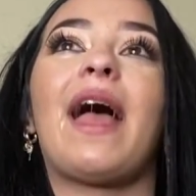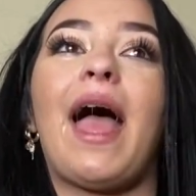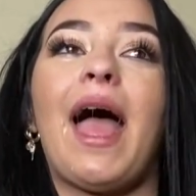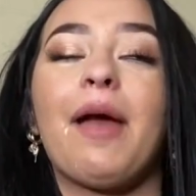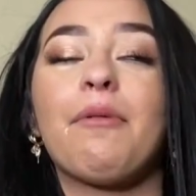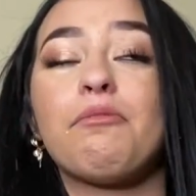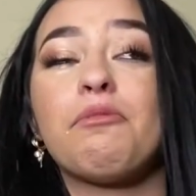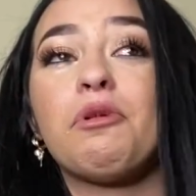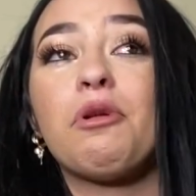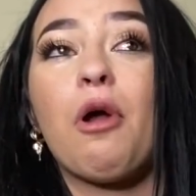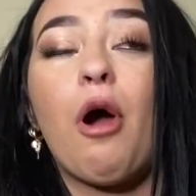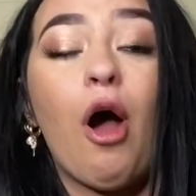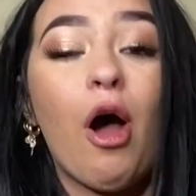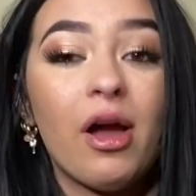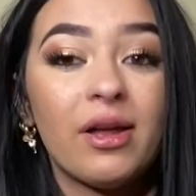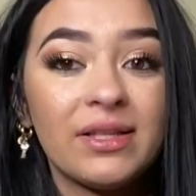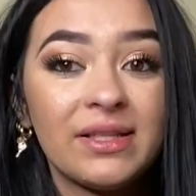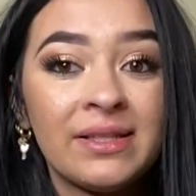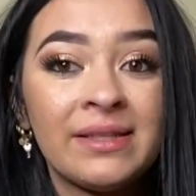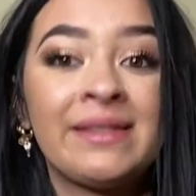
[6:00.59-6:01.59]
I'm
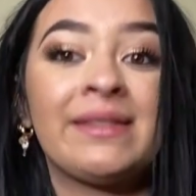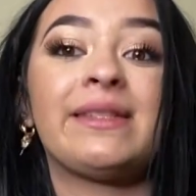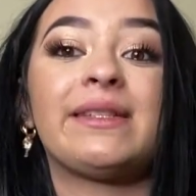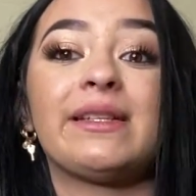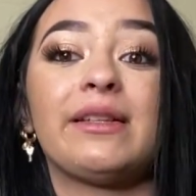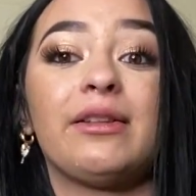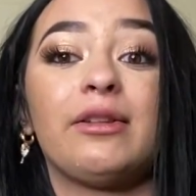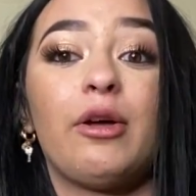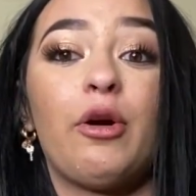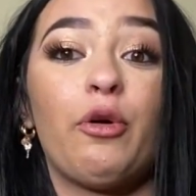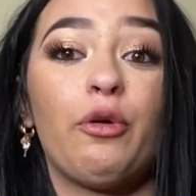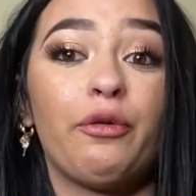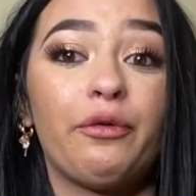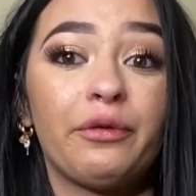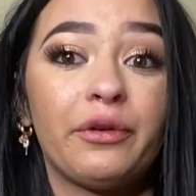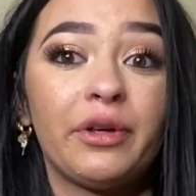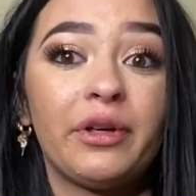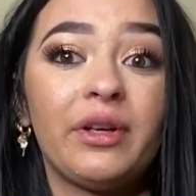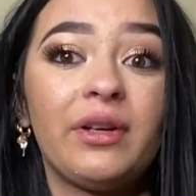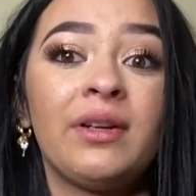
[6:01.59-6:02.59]
not still
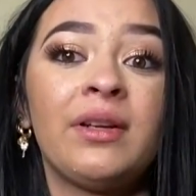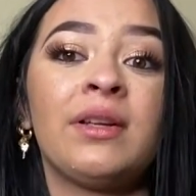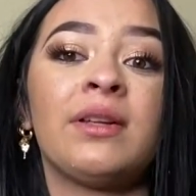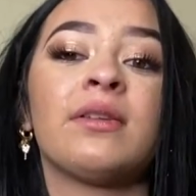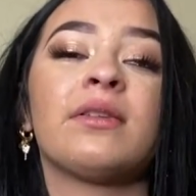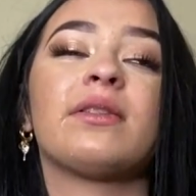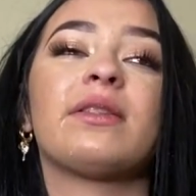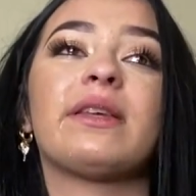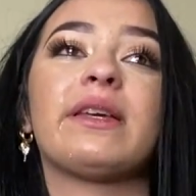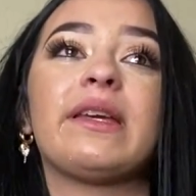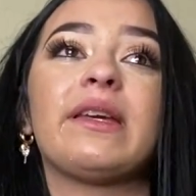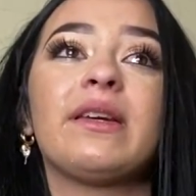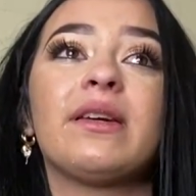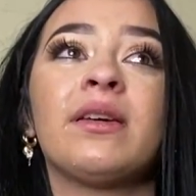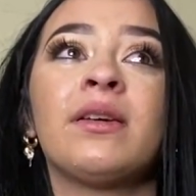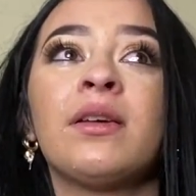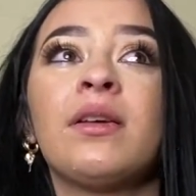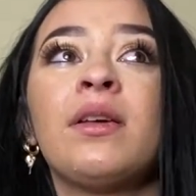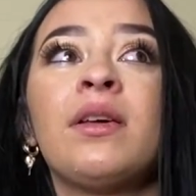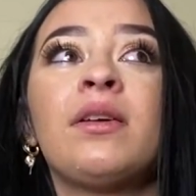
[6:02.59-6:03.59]
over, like,
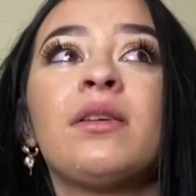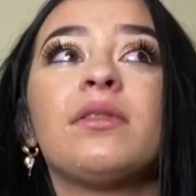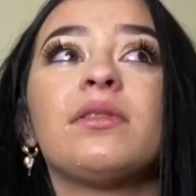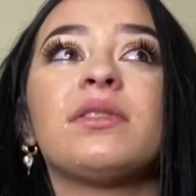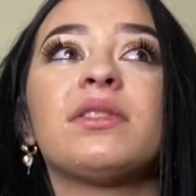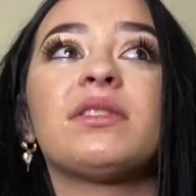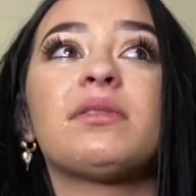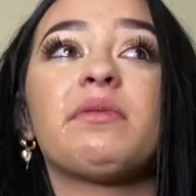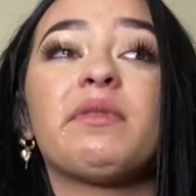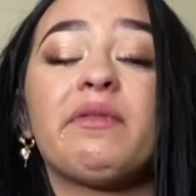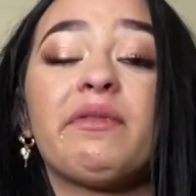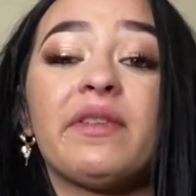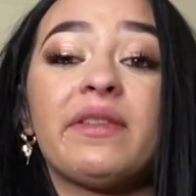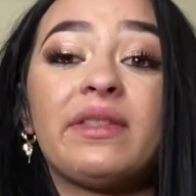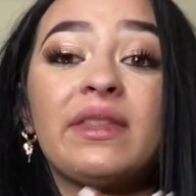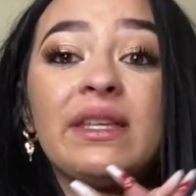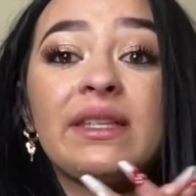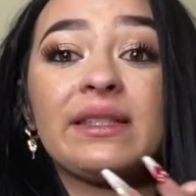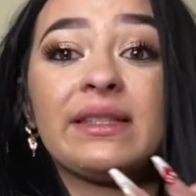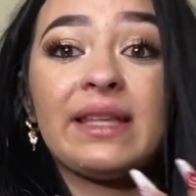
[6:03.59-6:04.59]
some of the
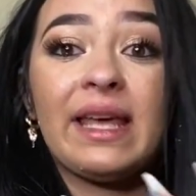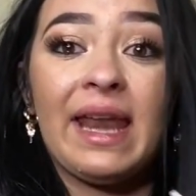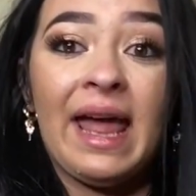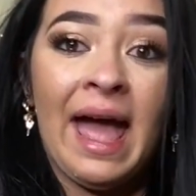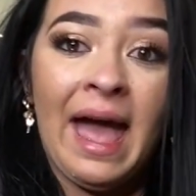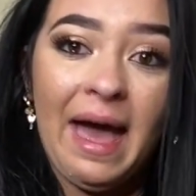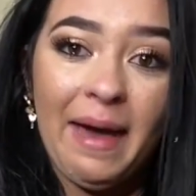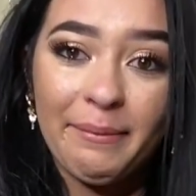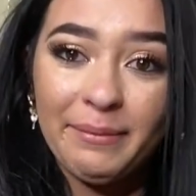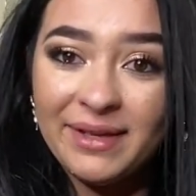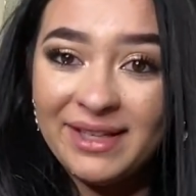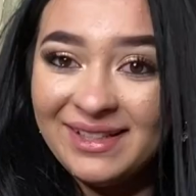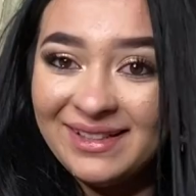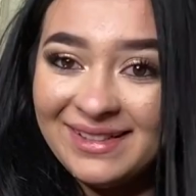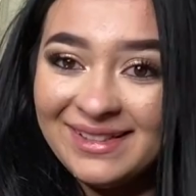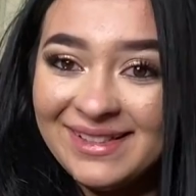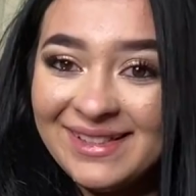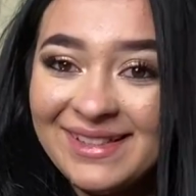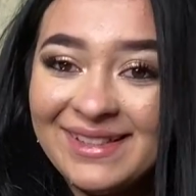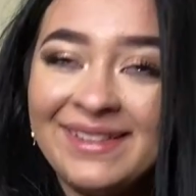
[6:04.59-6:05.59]
things that happened.
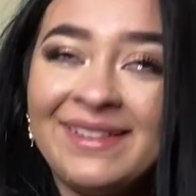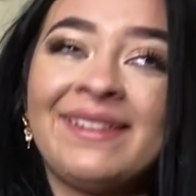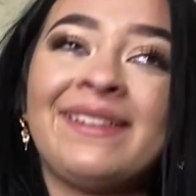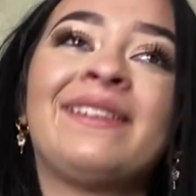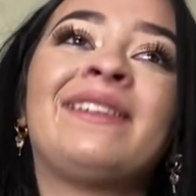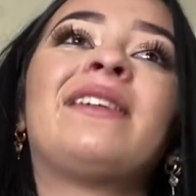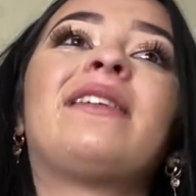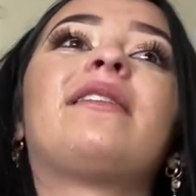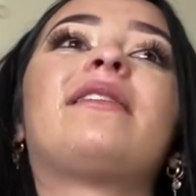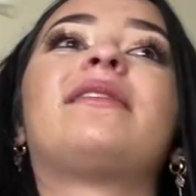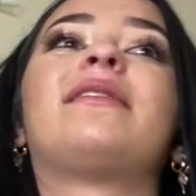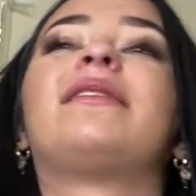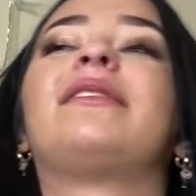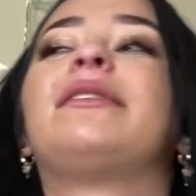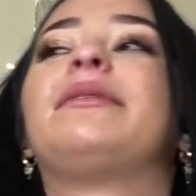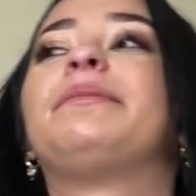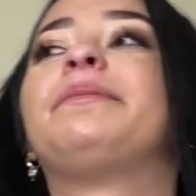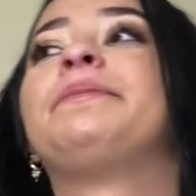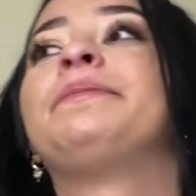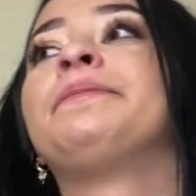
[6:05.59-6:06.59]

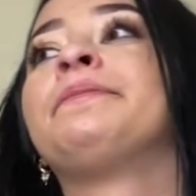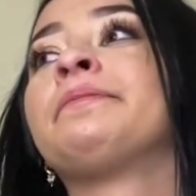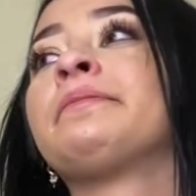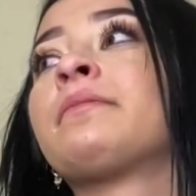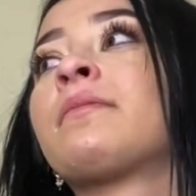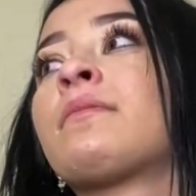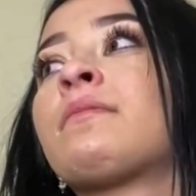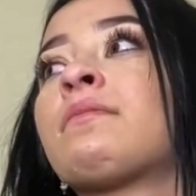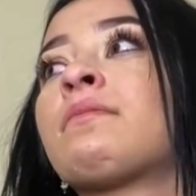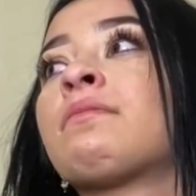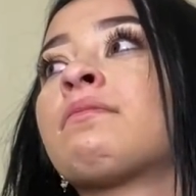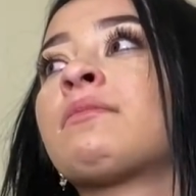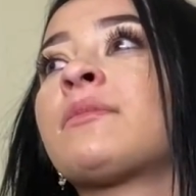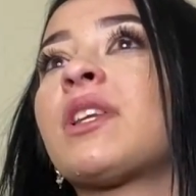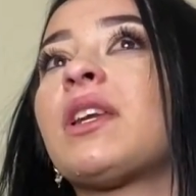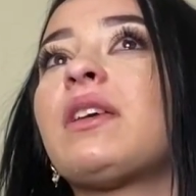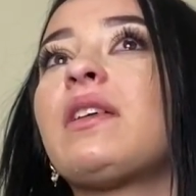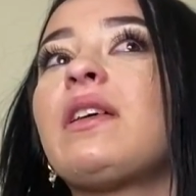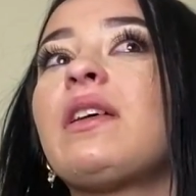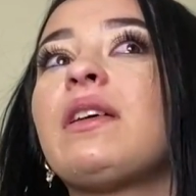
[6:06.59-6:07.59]

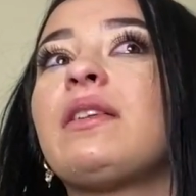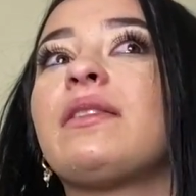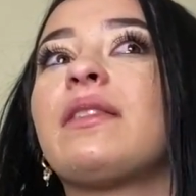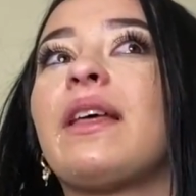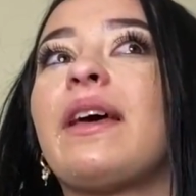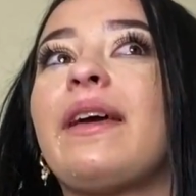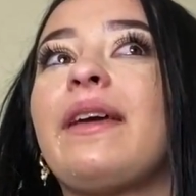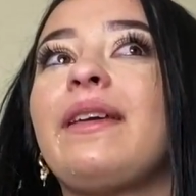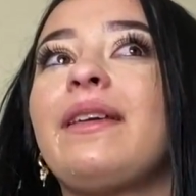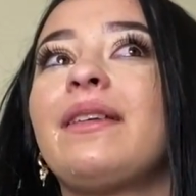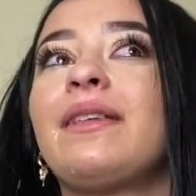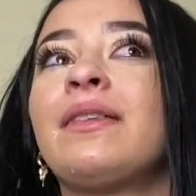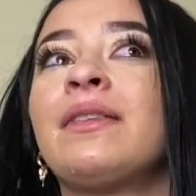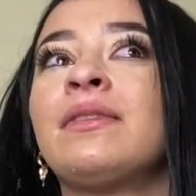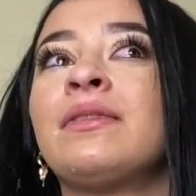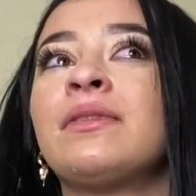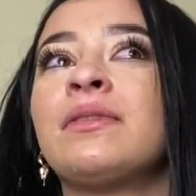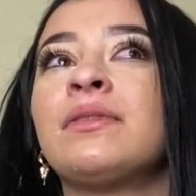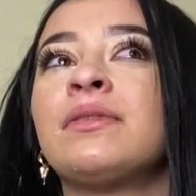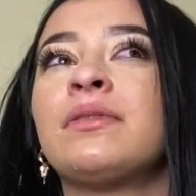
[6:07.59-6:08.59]
And, like,
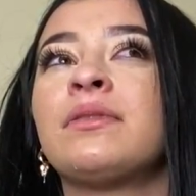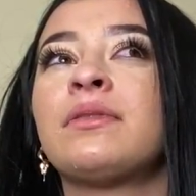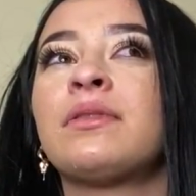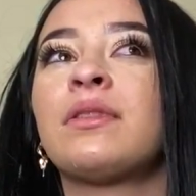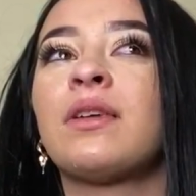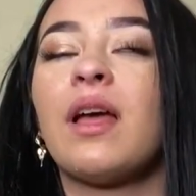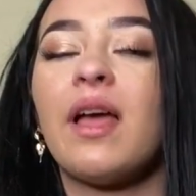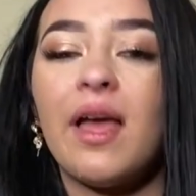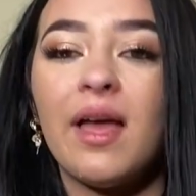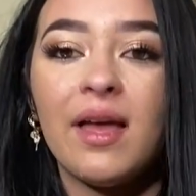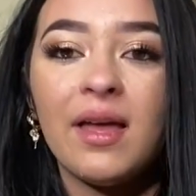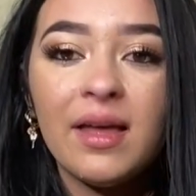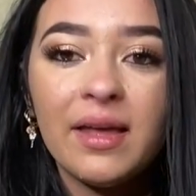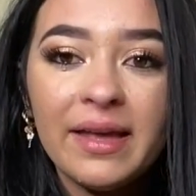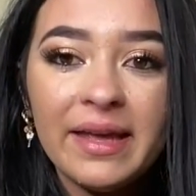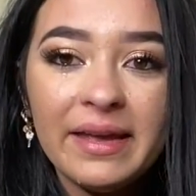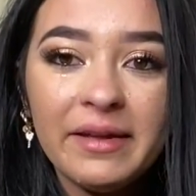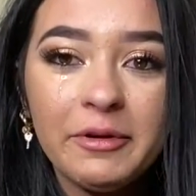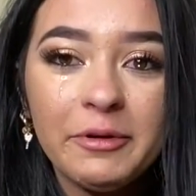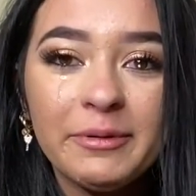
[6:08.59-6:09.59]

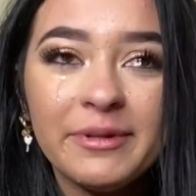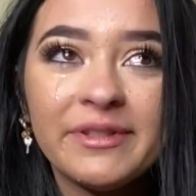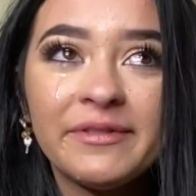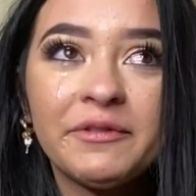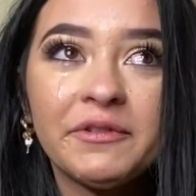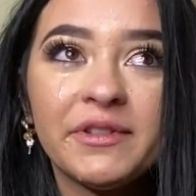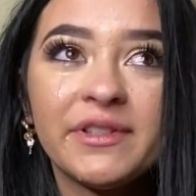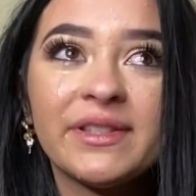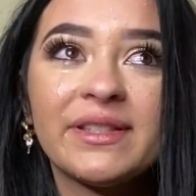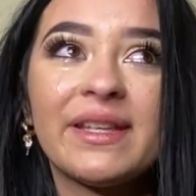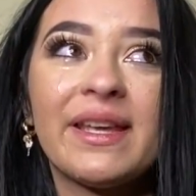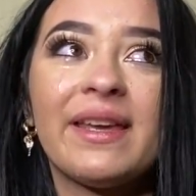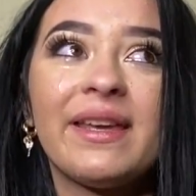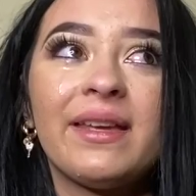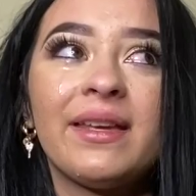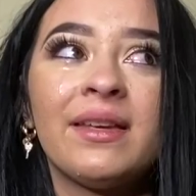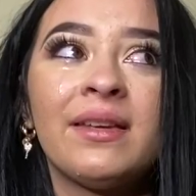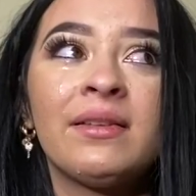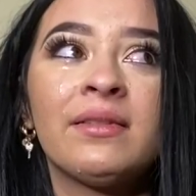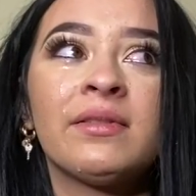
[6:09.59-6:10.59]
it almost feels
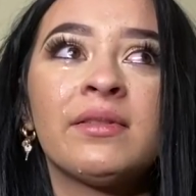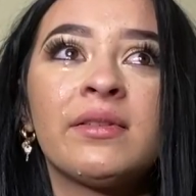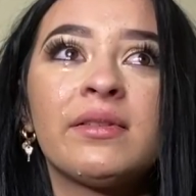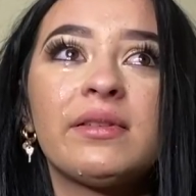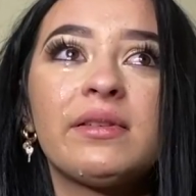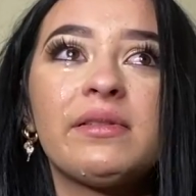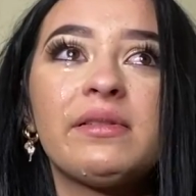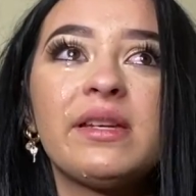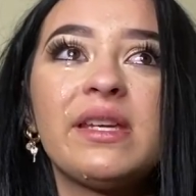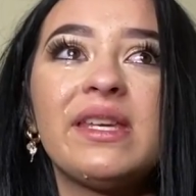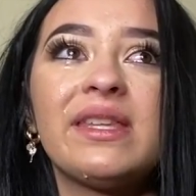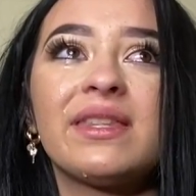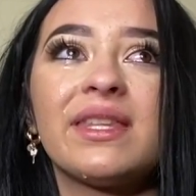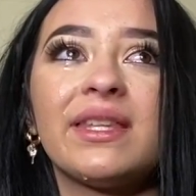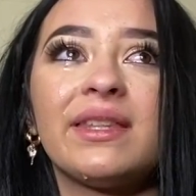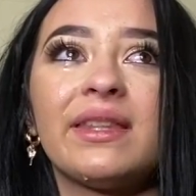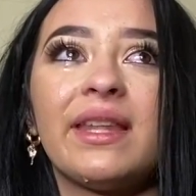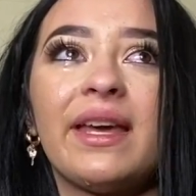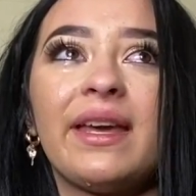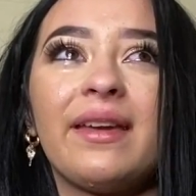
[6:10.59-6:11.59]
like
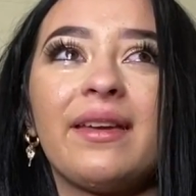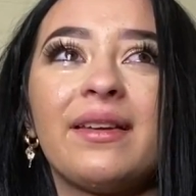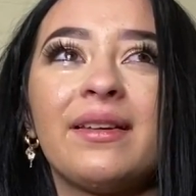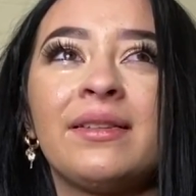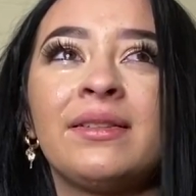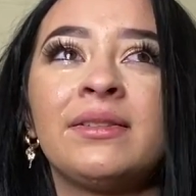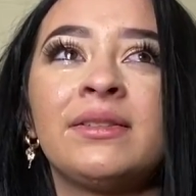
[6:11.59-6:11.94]
Ethan, like,